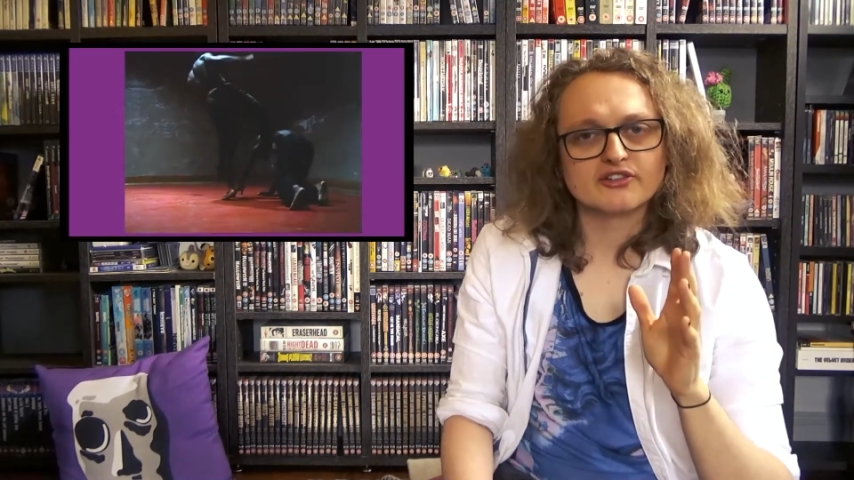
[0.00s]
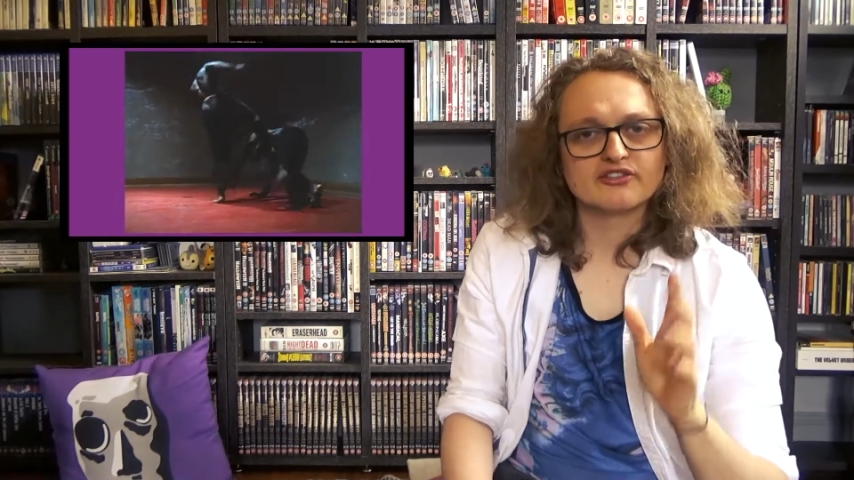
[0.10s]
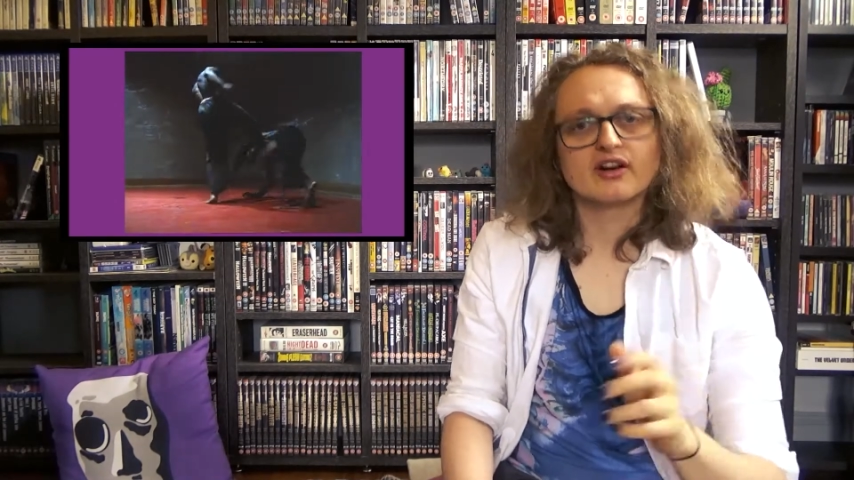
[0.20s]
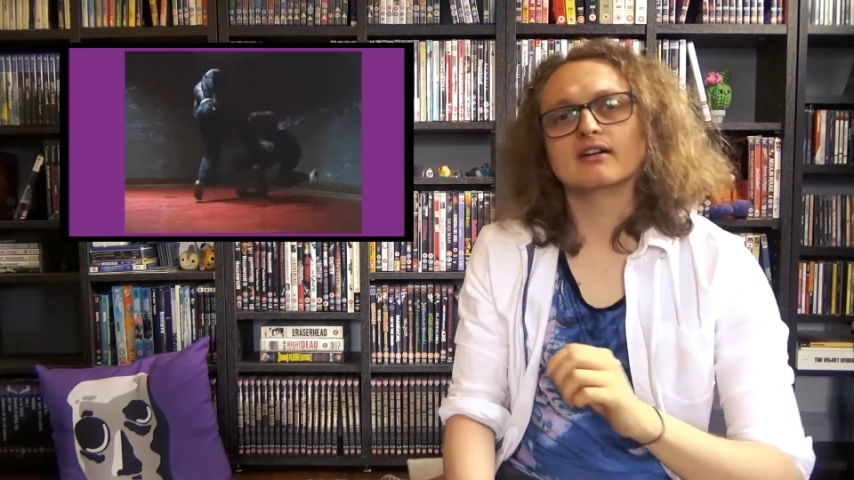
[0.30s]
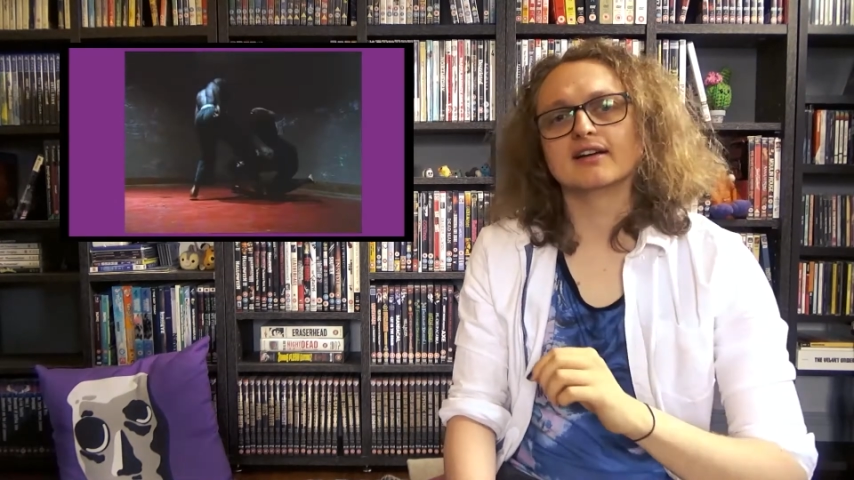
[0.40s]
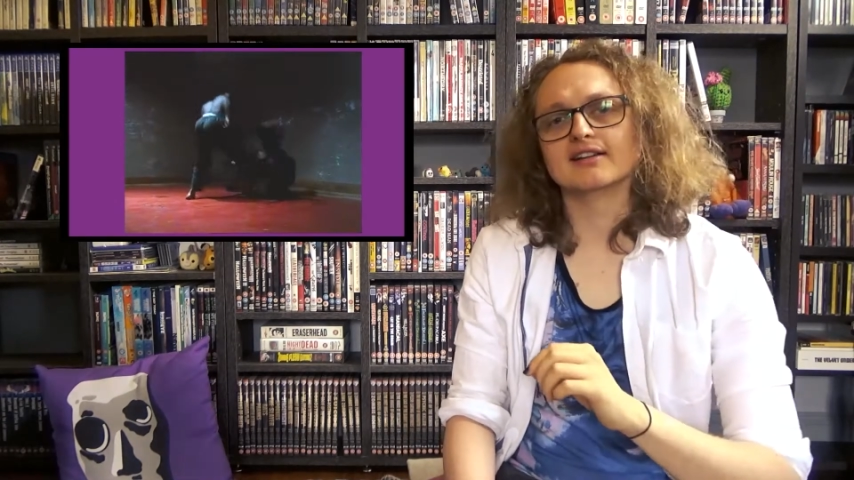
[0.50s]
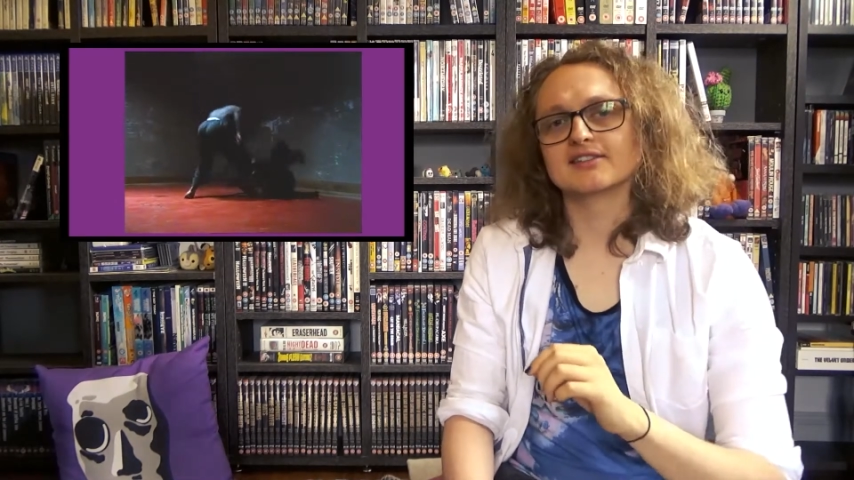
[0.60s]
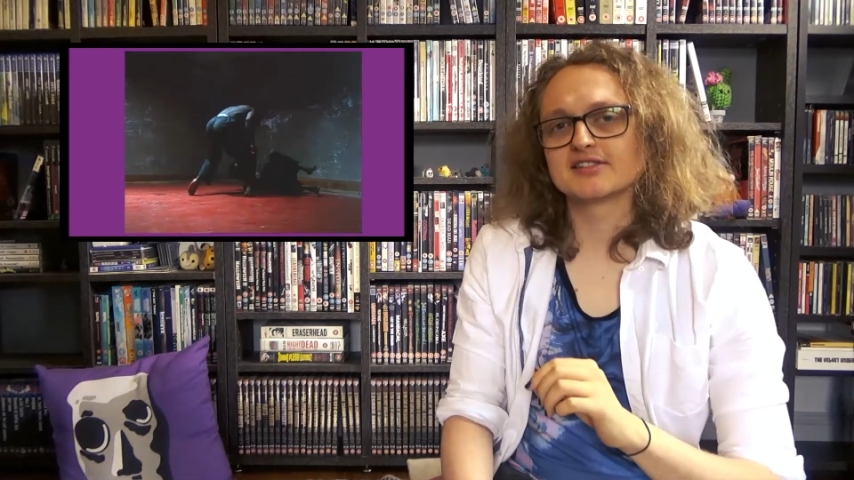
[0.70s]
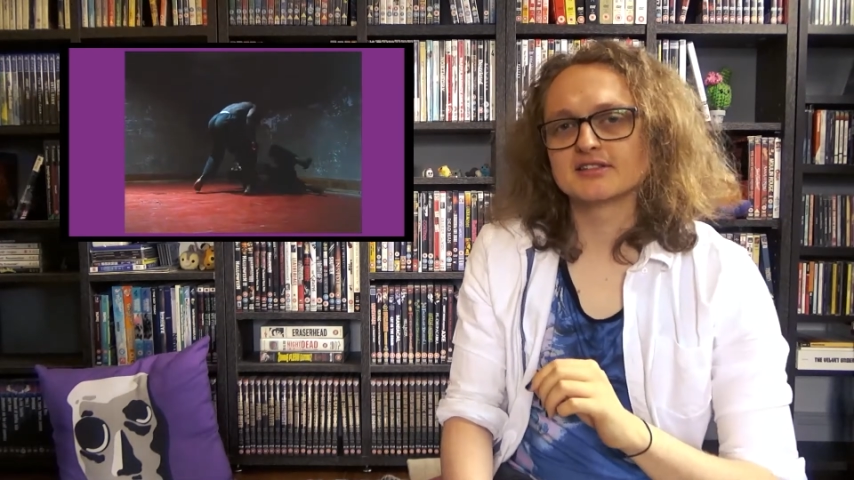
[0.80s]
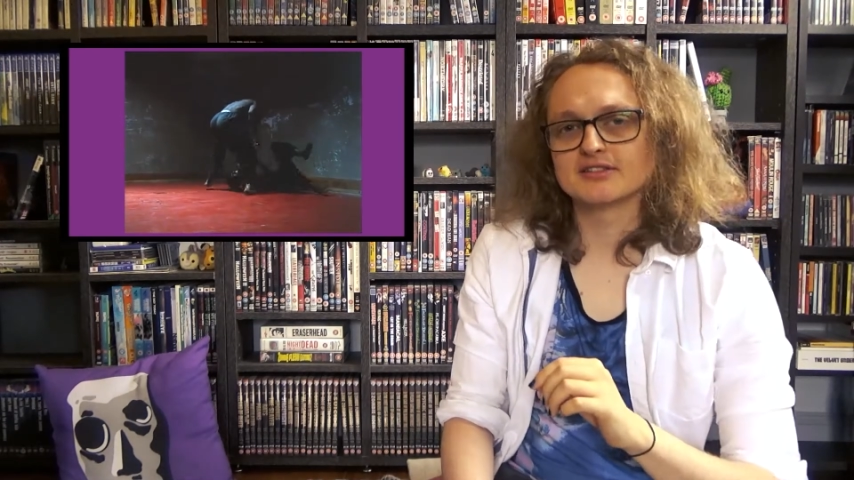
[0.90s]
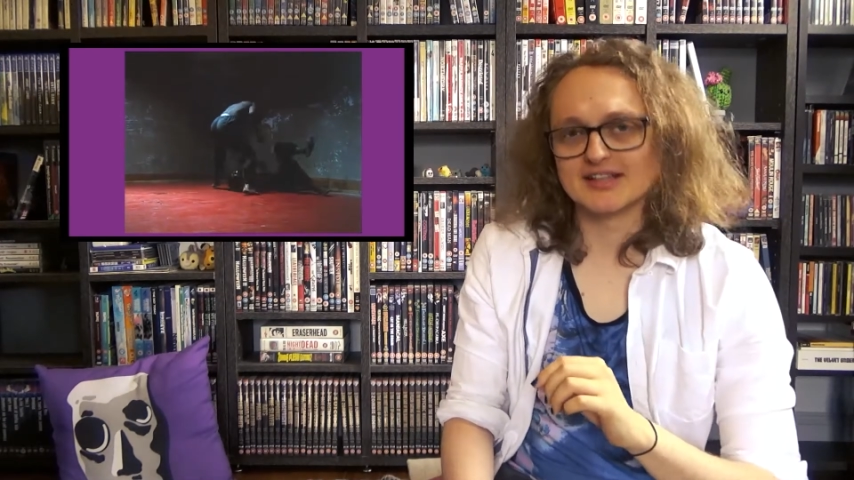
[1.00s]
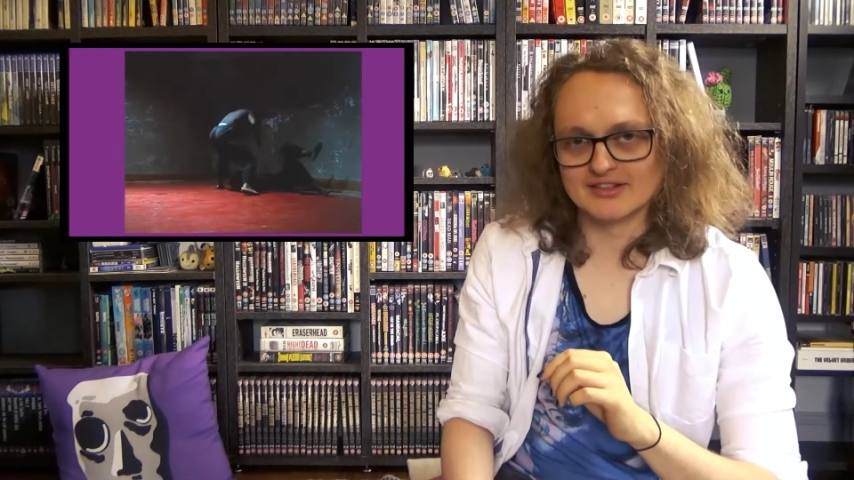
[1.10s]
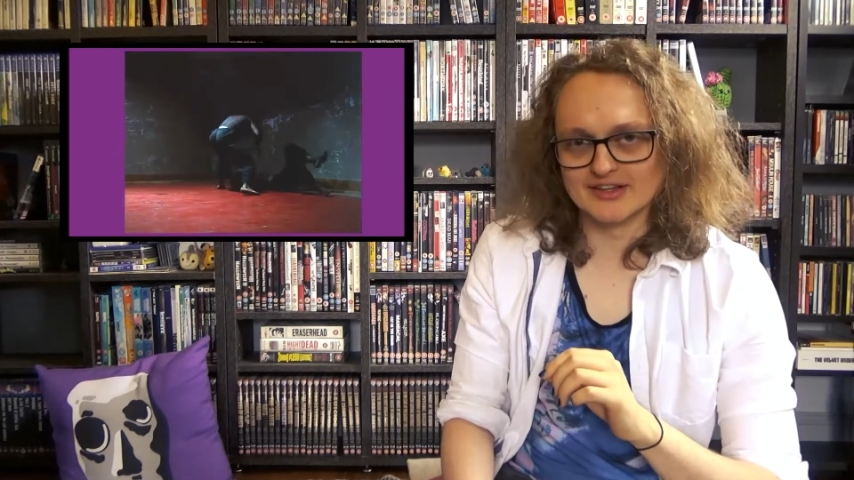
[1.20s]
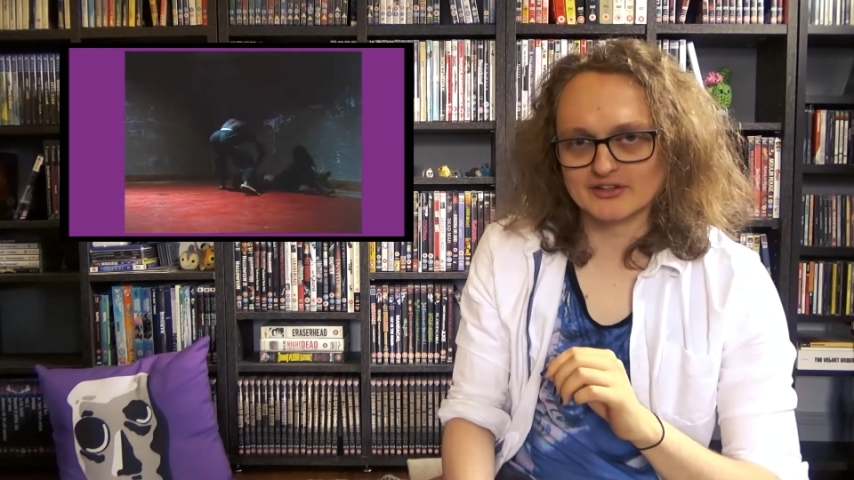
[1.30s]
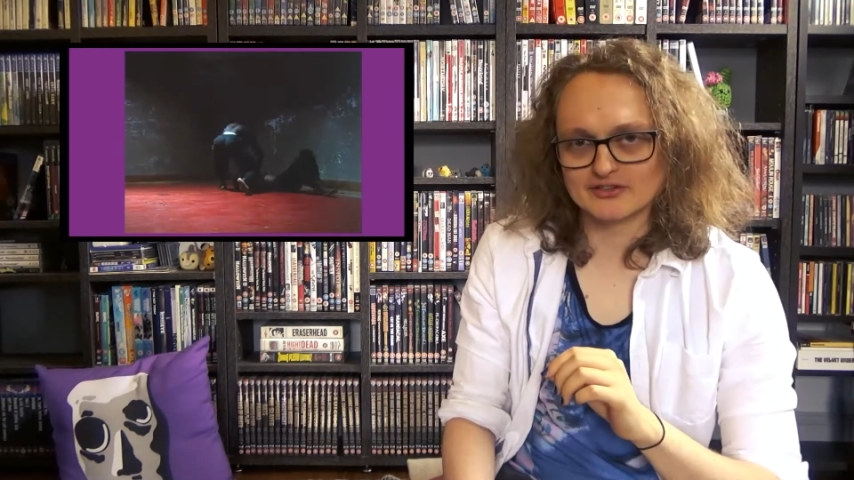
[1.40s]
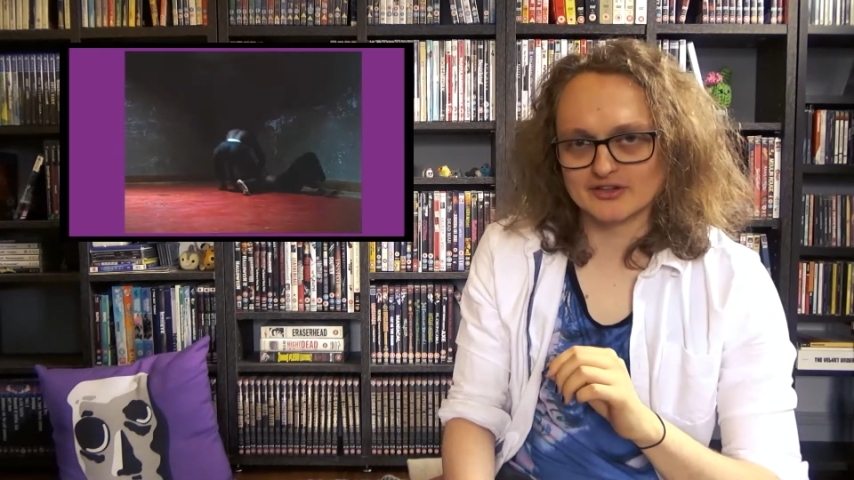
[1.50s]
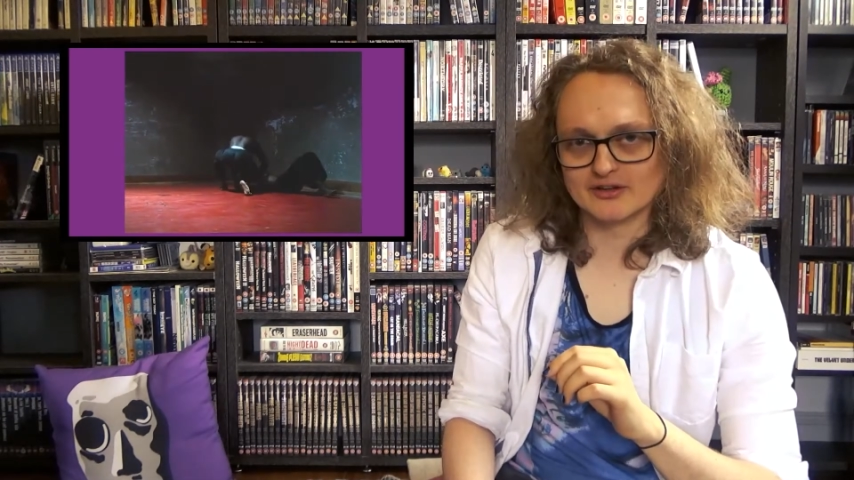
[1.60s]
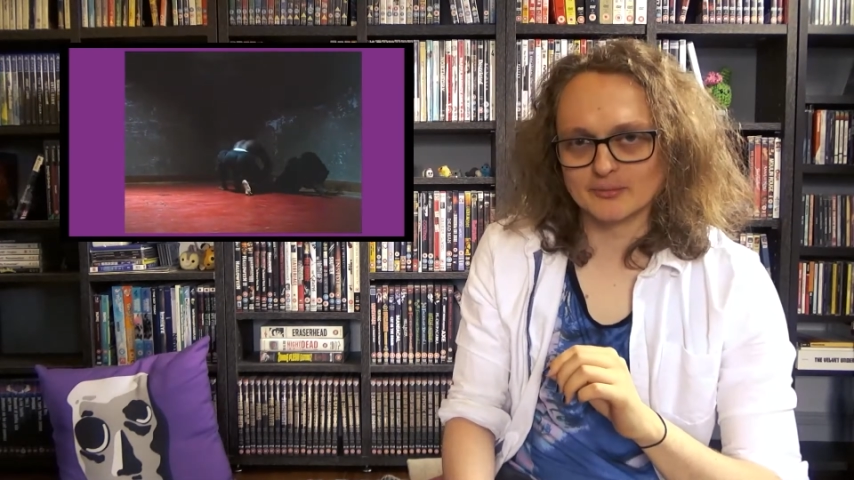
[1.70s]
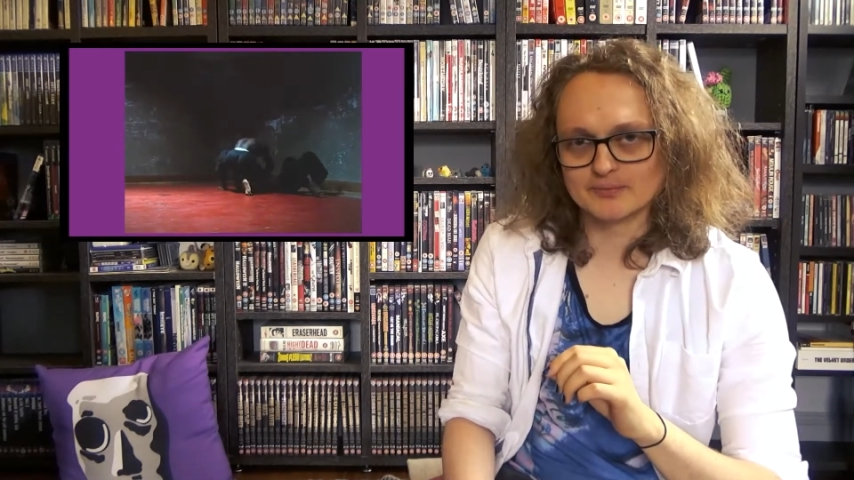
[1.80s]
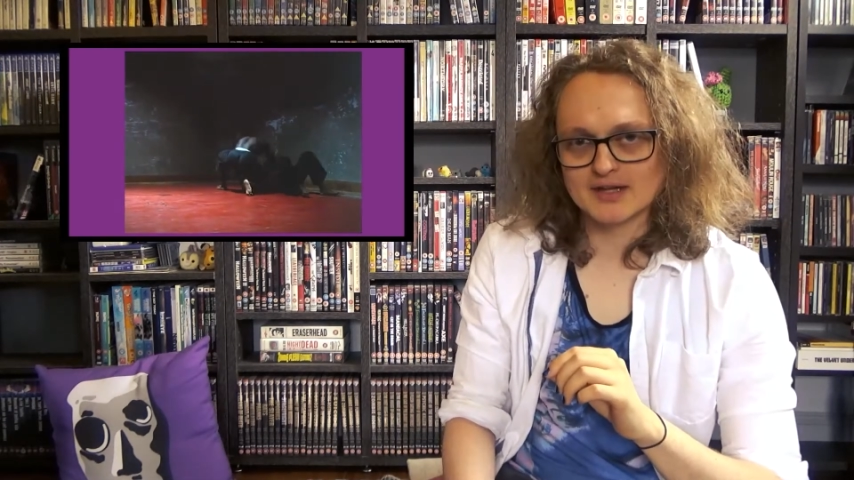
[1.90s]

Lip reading: fights in this film.